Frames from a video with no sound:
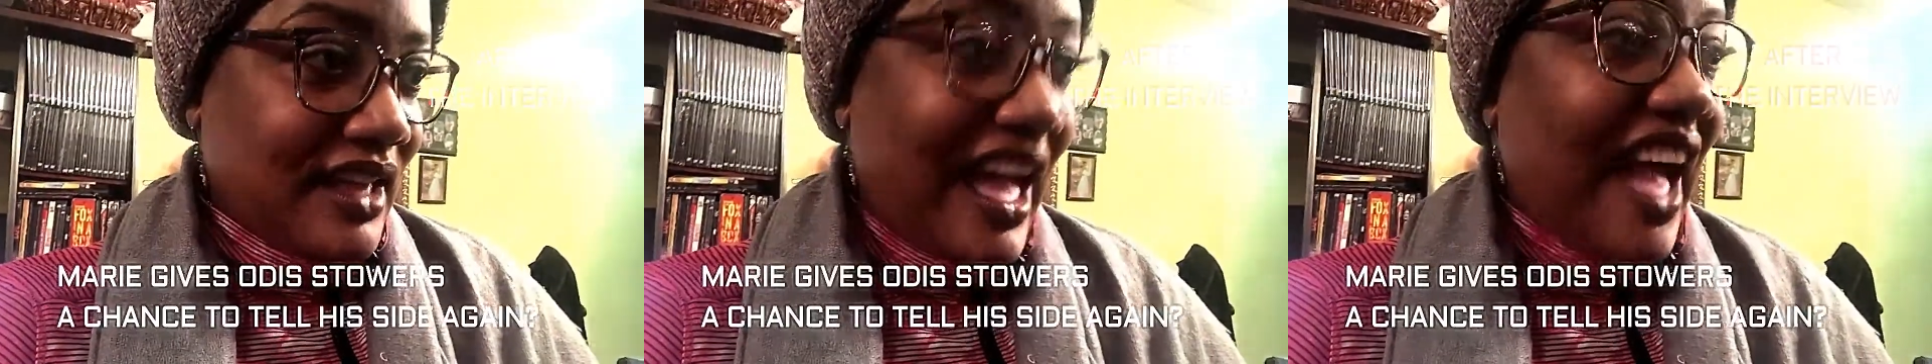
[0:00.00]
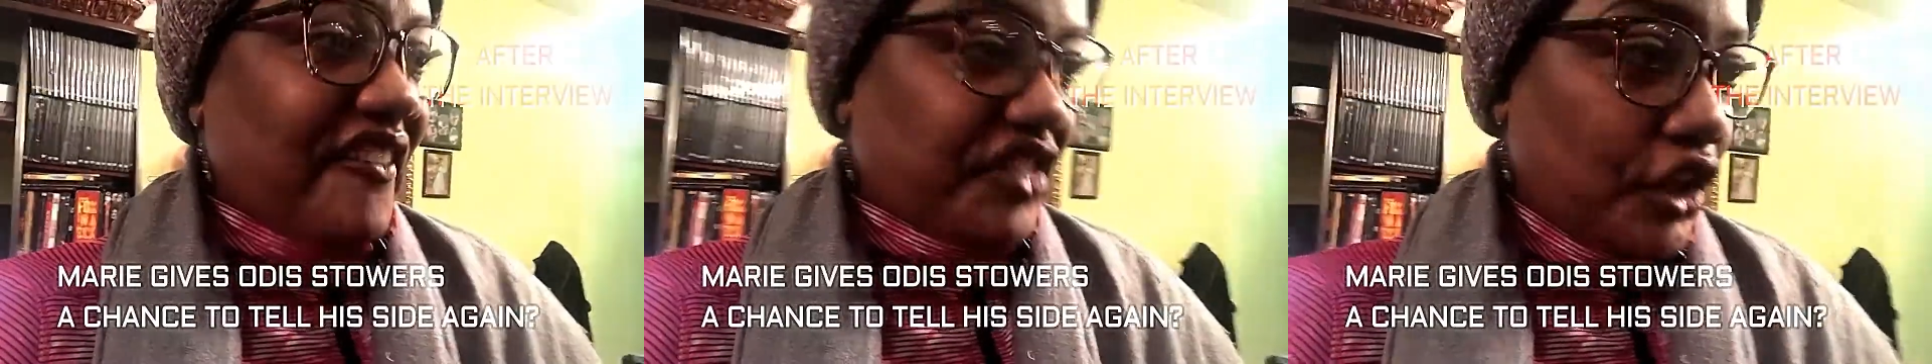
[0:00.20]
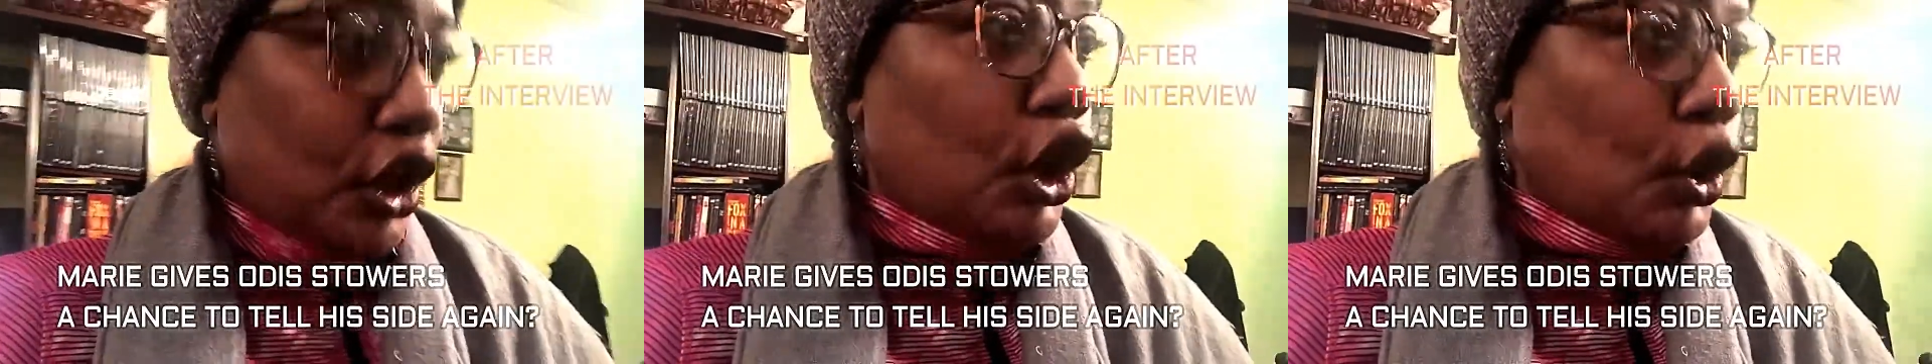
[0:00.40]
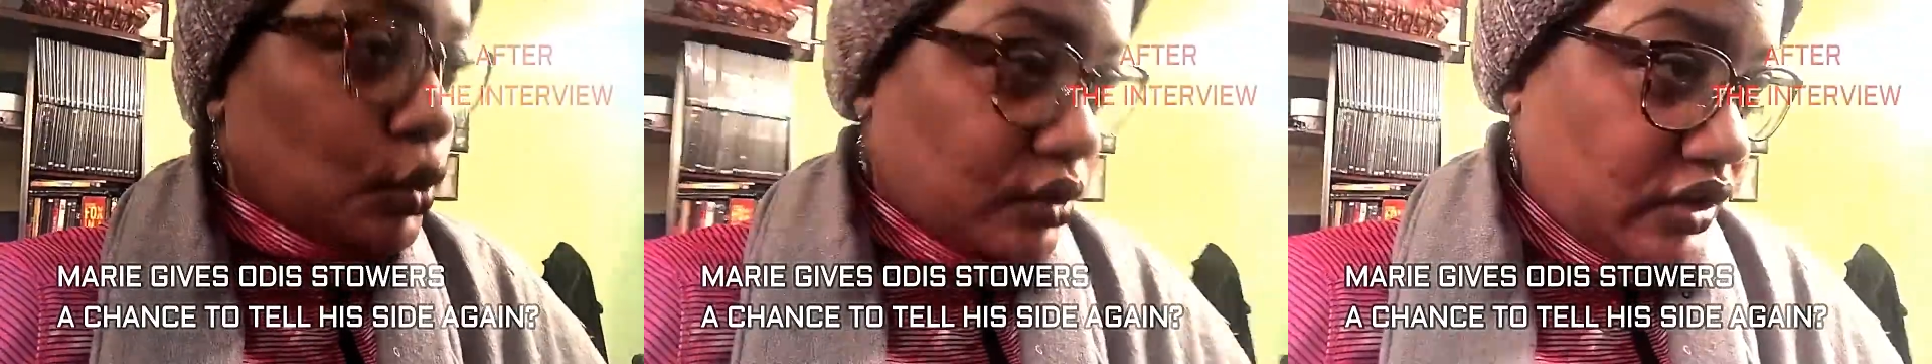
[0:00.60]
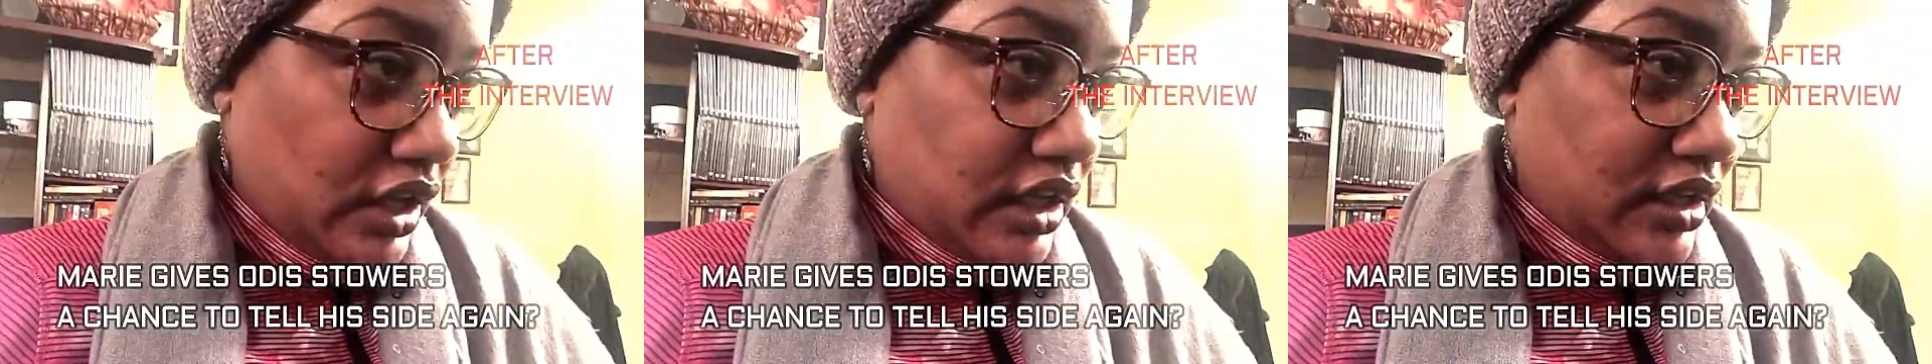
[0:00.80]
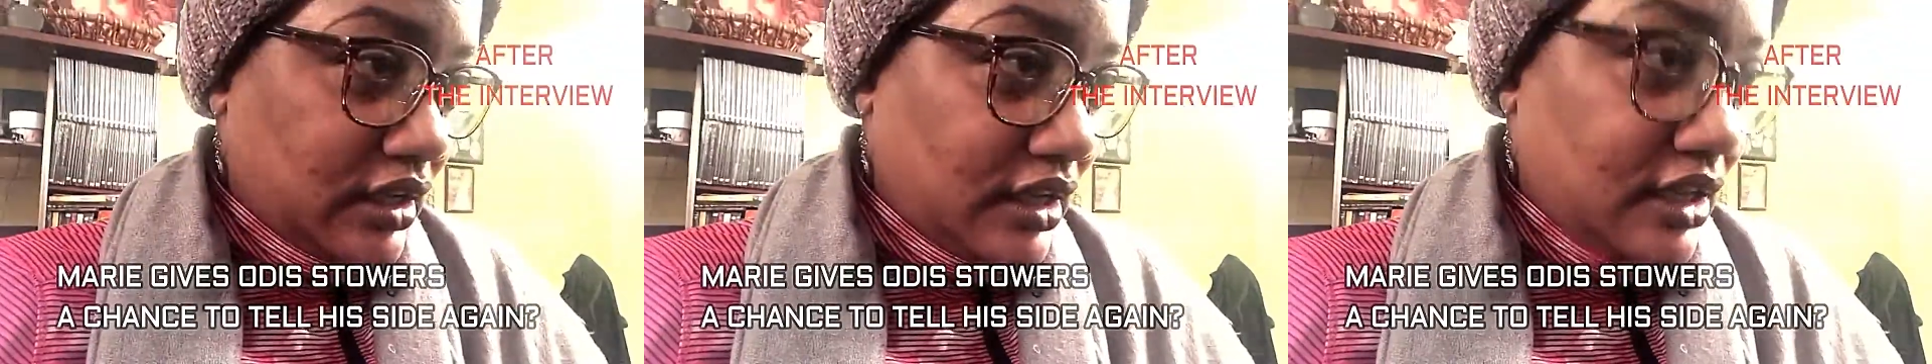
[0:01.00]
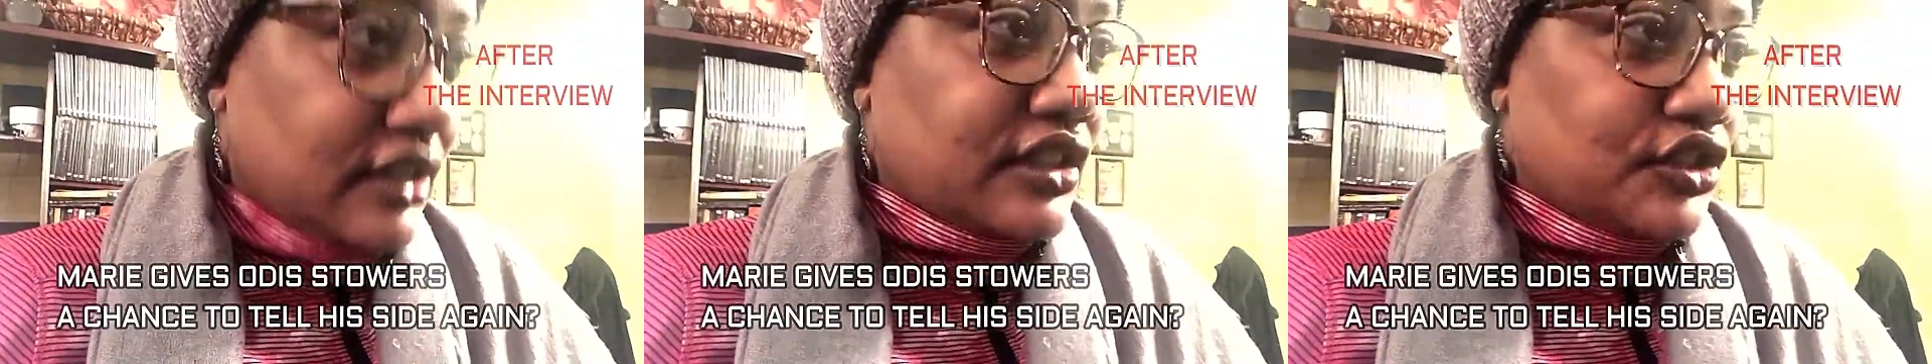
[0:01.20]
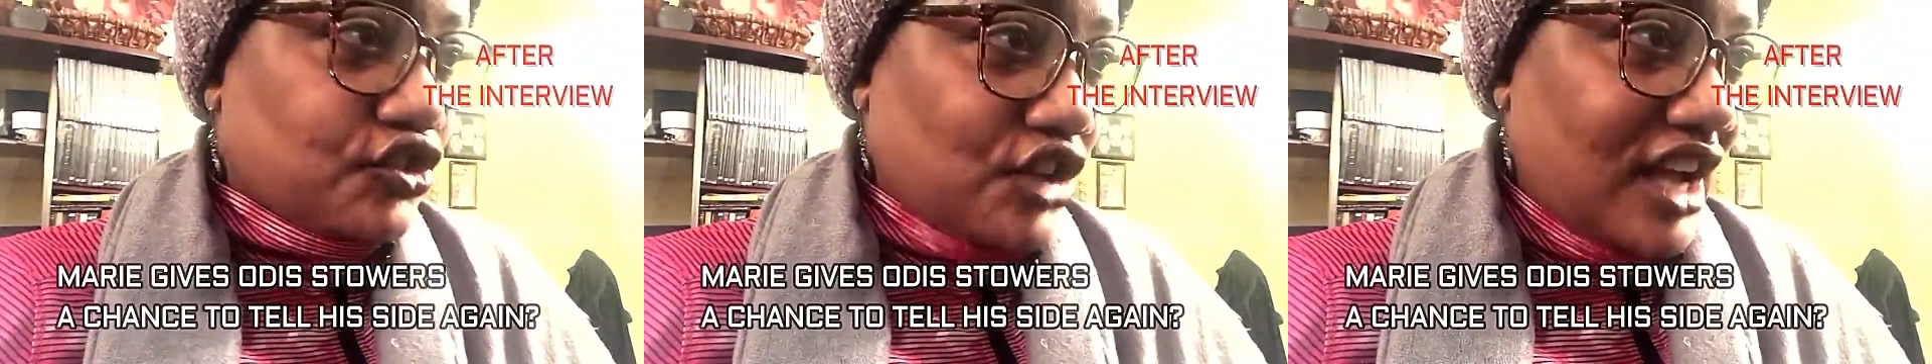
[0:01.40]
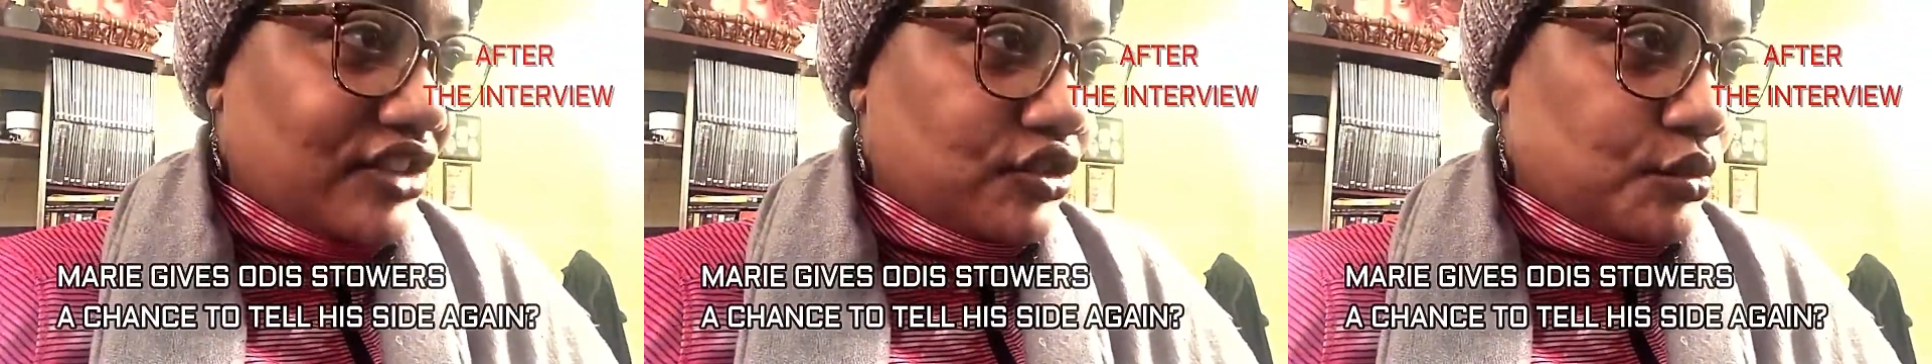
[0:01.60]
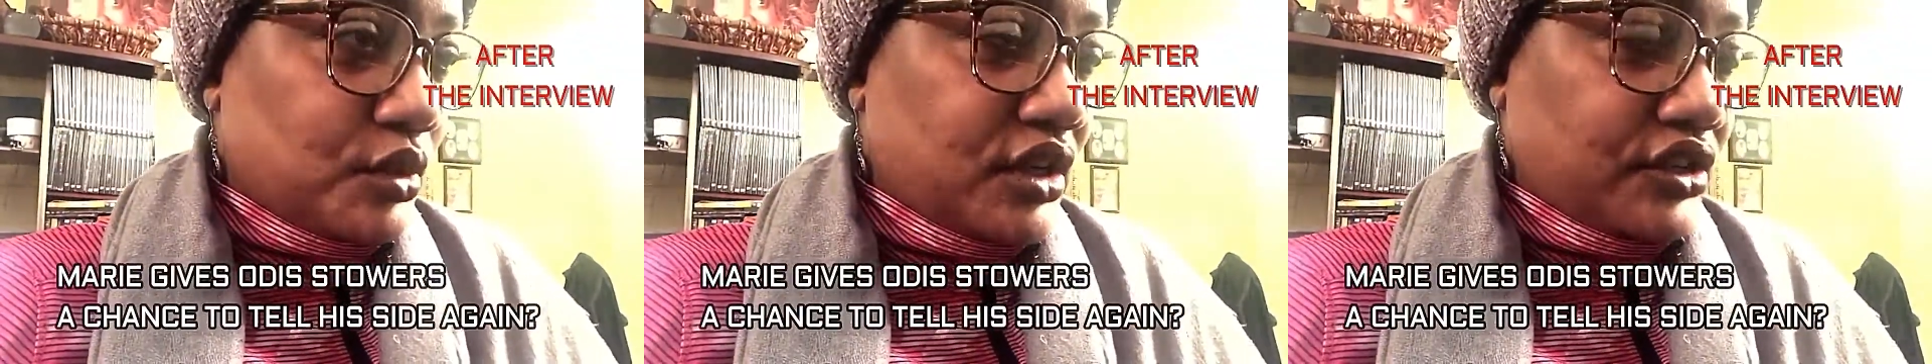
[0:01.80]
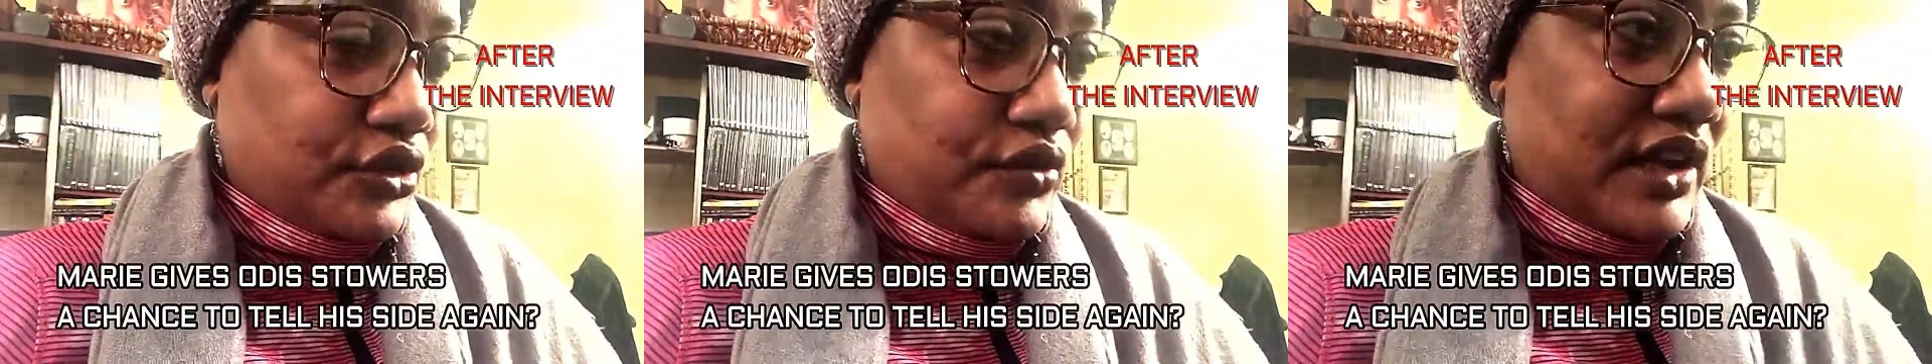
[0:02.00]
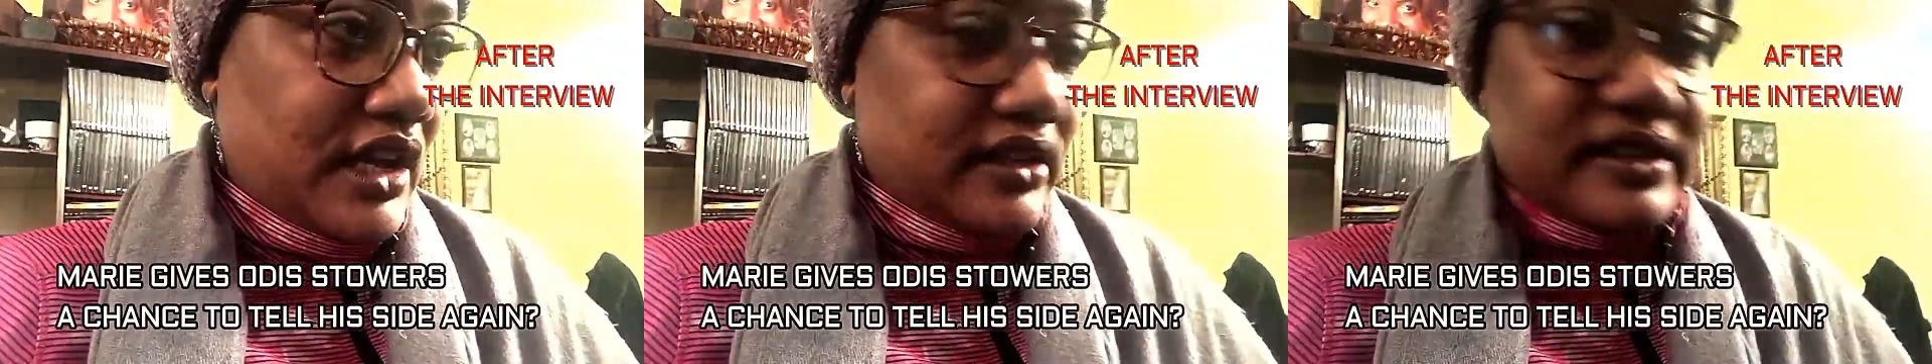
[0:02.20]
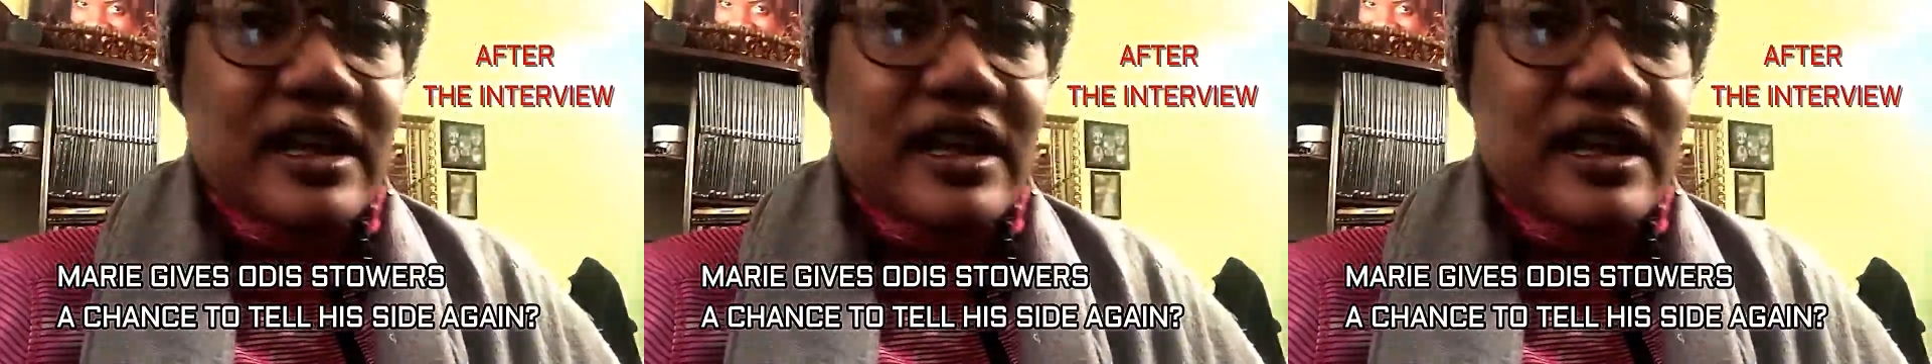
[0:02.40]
after losing to Joshua Darrell